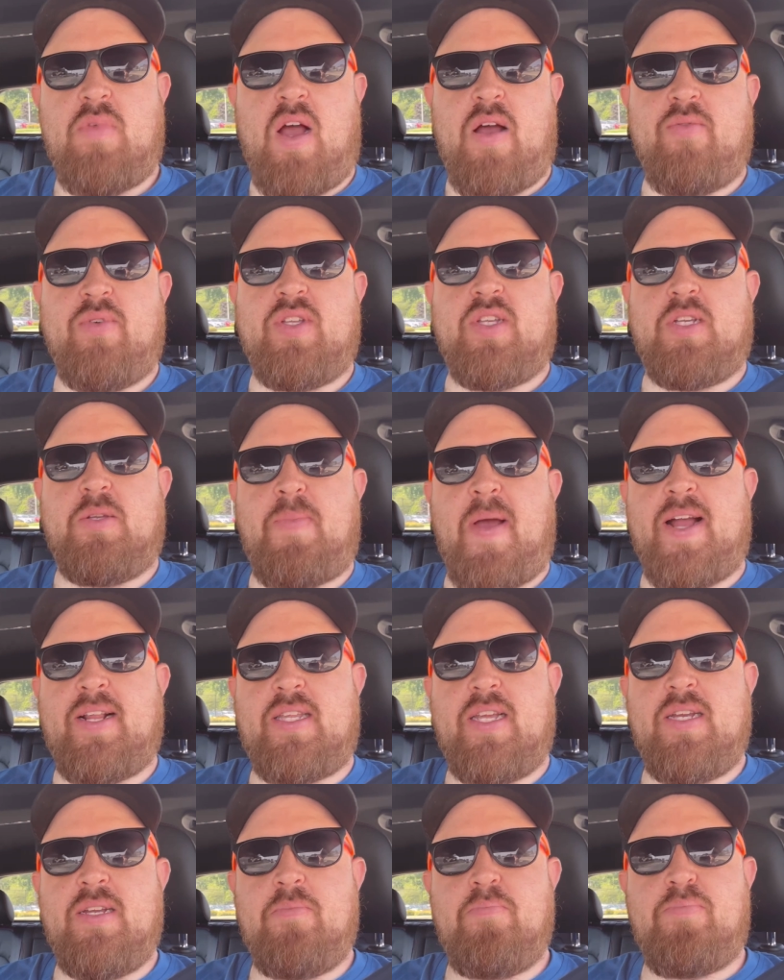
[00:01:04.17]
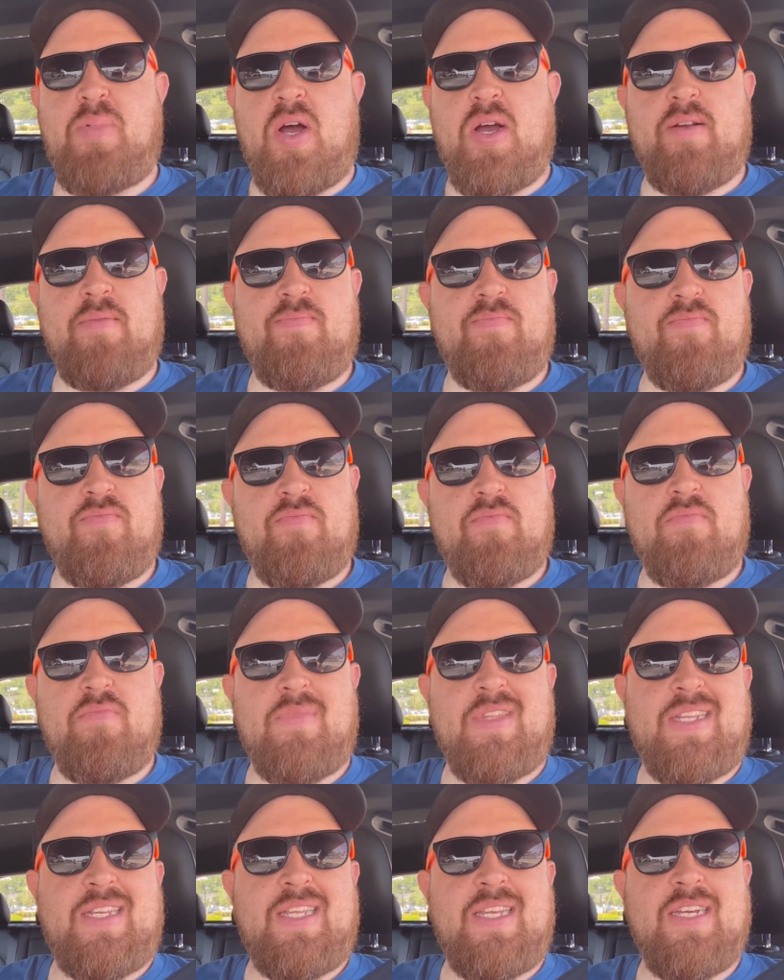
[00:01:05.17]
I was expecting, but
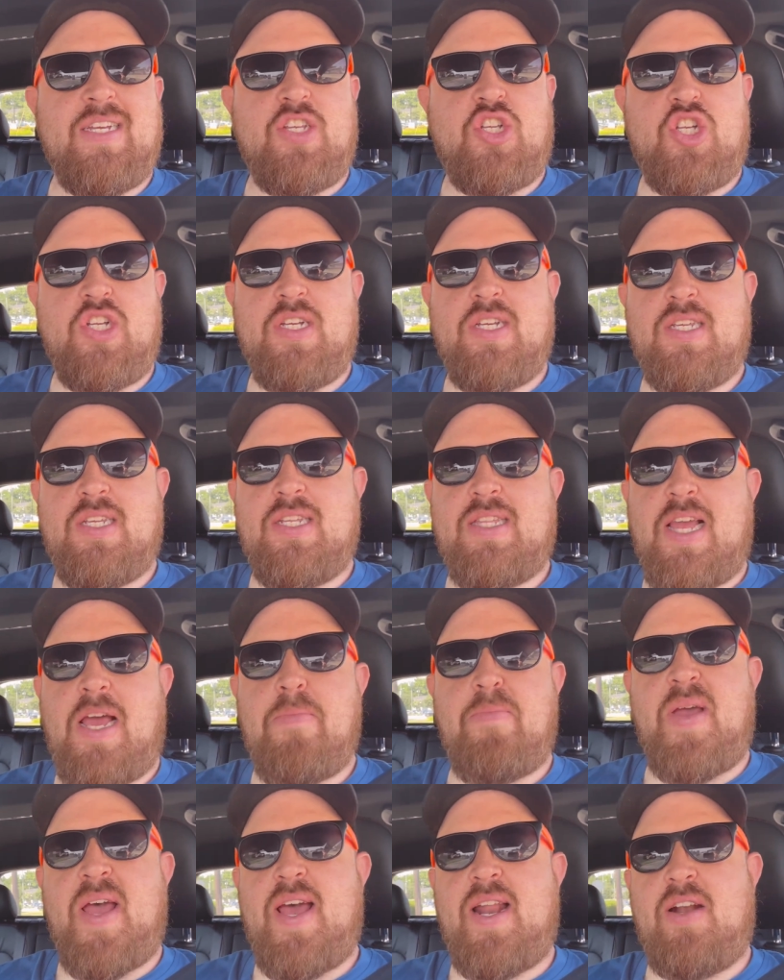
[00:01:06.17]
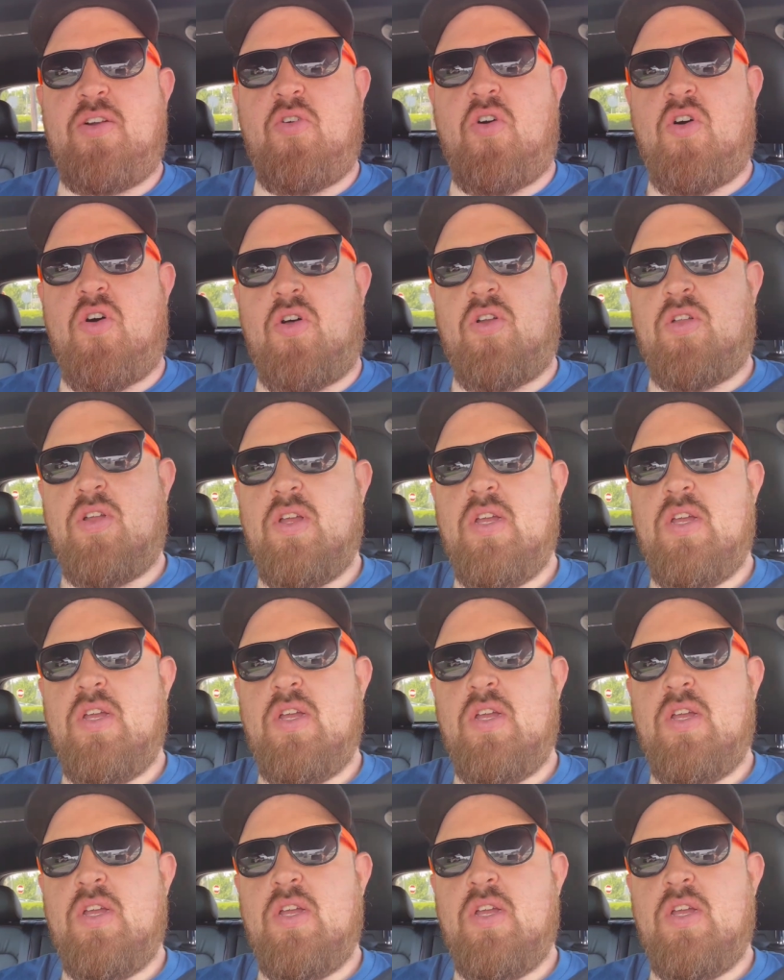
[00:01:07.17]
the DSG isn't that bad at all.